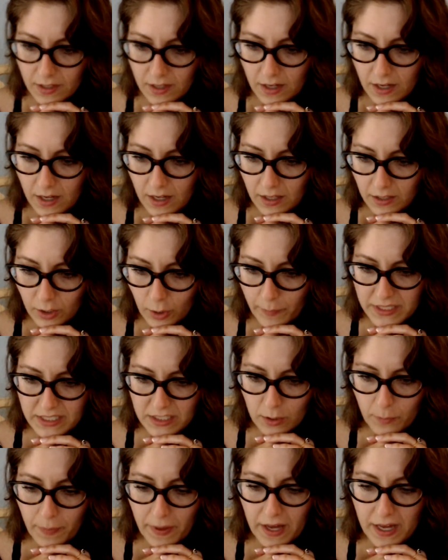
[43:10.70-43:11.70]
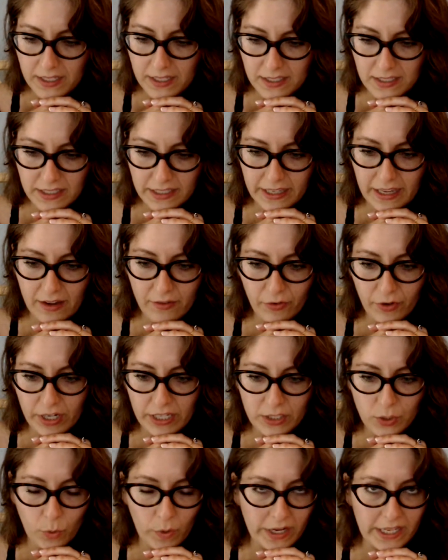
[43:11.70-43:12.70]
A little better, but still pauses like
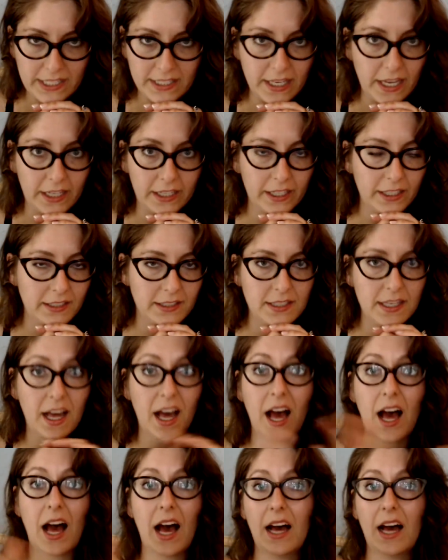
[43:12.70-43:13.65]
every 20 seconds.